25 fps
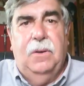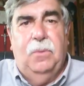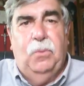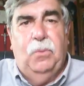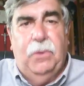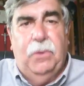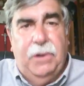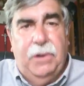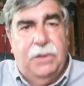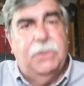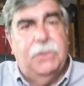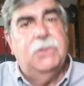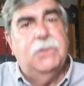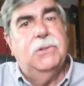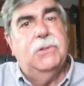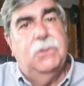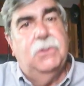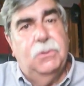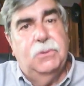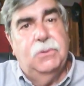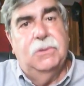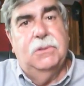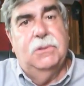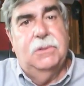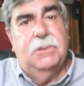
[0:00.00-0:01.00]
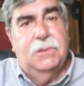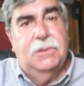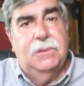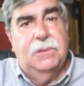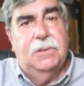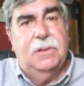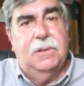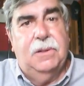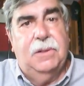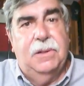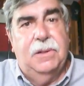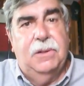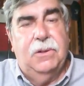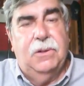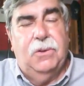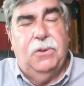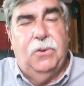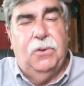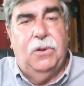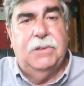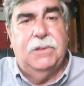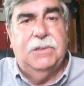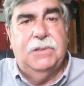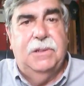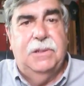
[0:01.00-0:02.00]
what other students in the
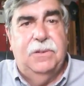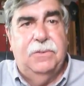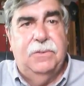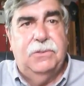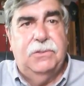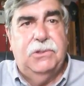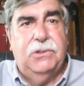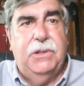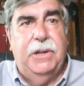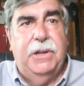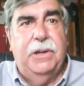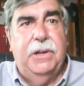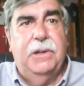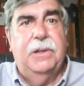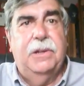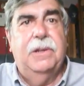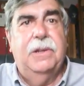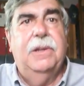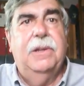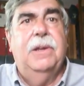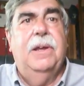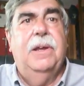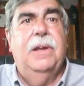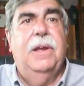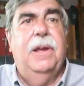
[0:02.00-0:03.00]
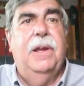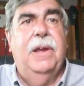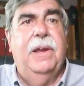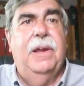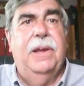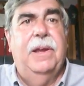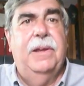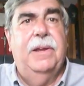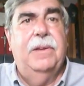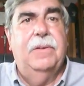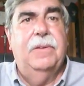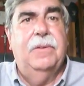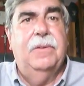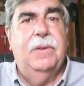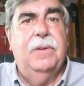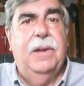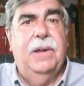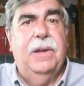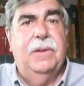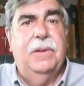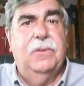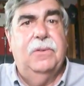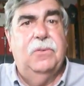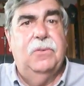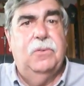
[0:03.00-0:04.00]
course have shared and
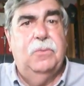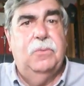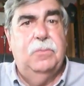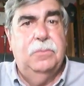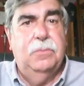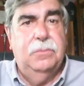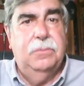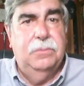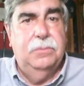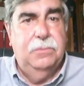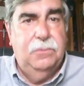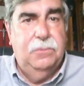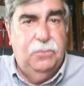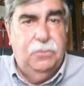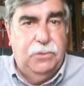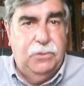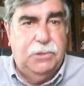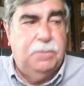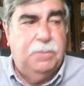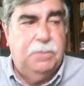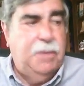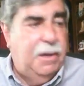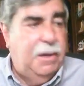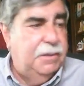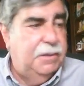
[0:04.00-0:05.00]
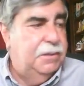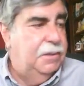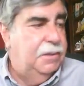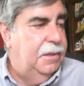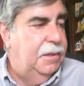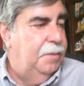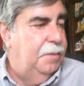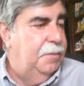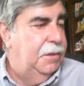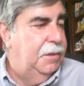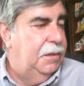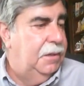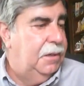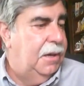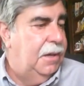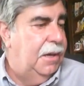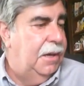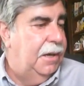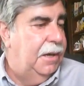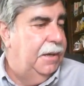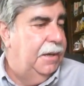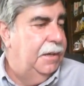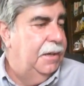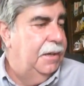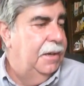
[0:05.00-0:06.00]
respond to them in
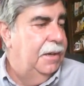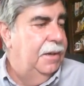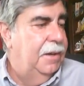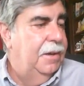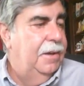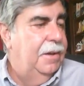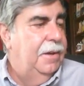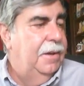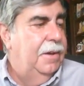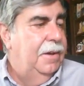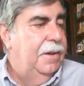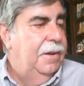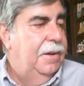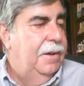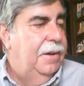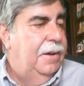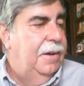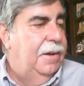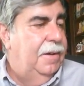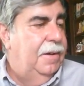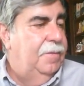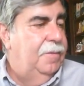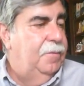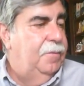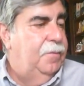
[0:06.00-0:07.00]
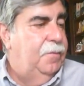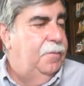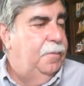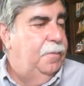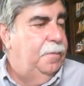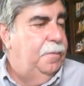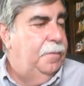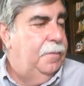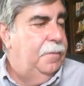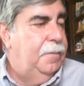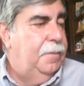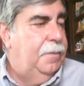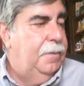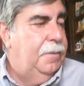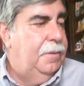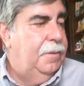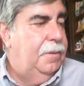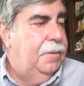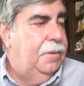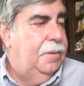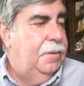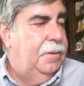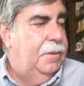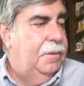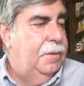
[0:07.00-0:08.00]
kind.
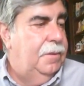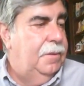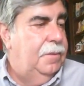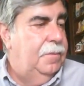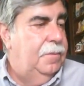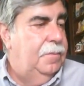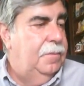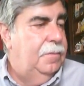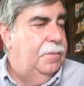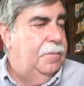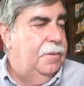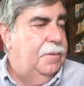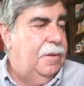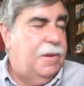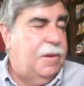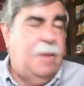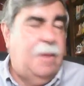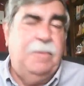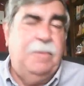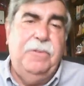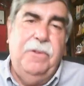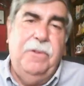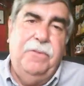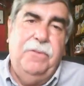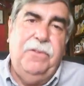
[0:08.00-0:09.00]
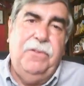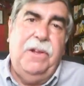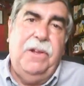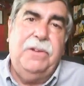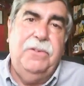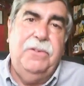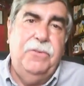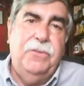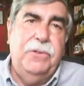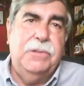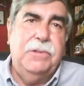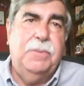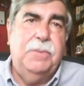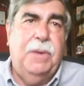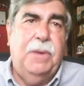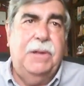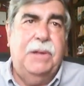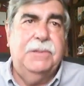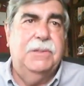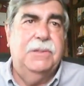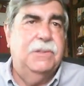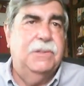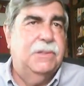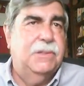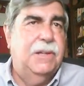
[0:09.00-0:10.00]
There are a couple of reflective
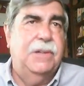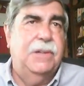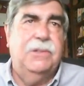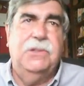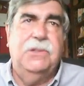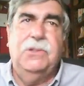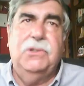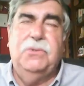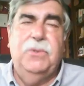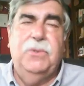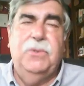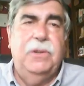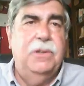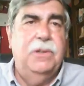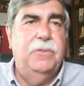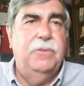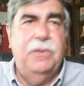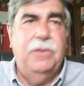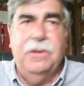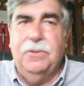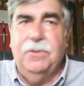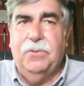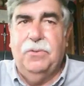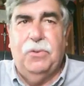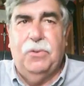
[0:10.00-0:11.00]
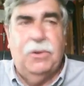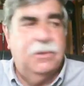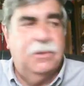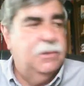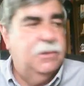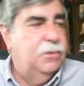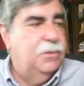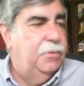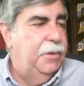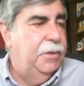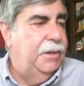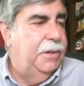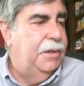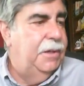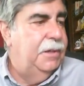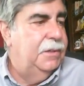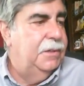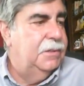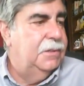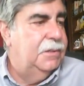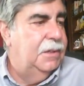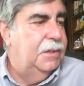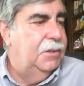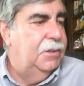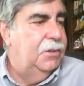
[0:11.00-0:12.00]
responses that just really reinforce the
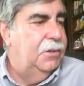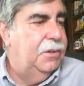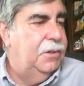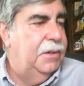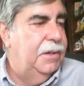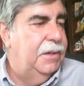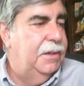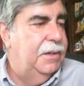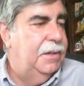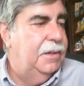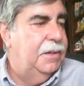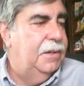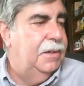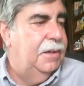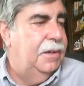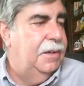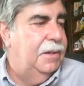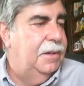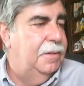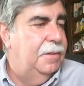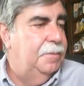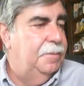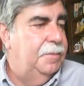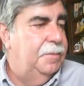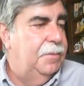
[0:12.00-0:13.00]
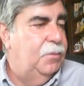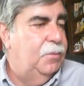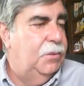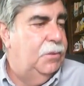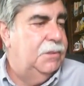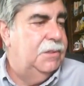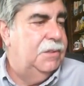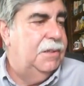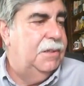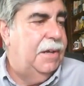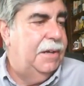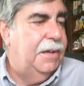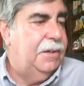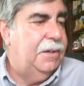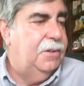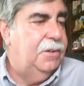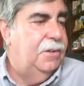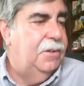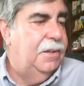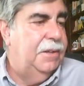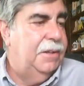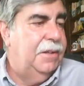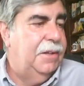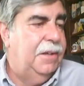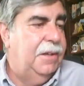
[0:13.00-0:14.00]
readings. They look at one's an
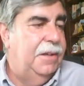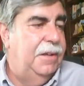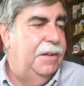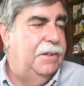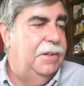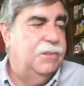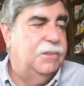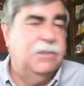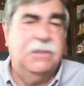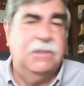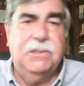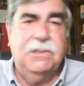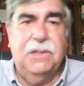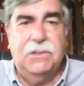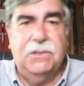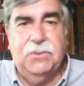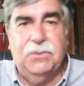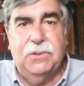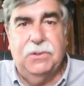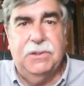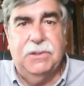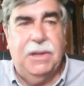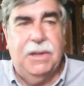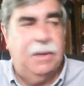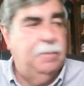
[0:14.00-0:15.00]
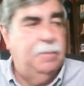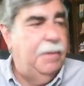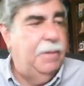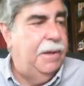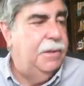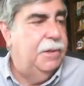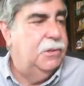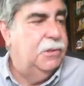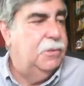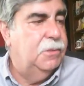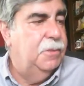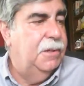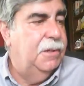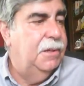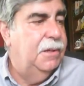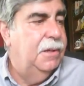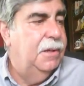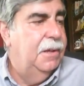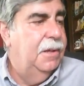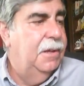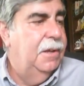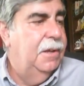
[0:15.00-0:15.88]
article on the key to successful tech management.